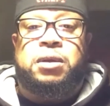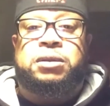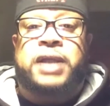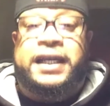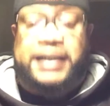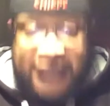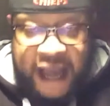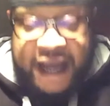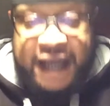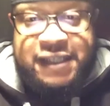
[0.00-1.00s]
like it
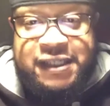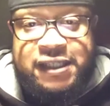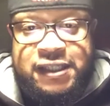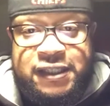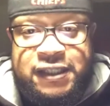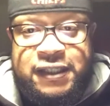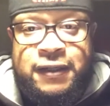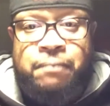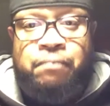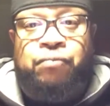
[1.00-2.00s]
has.
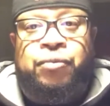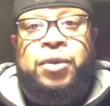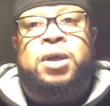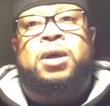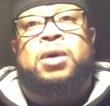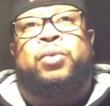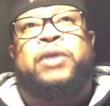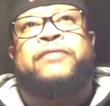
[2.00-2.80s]
We've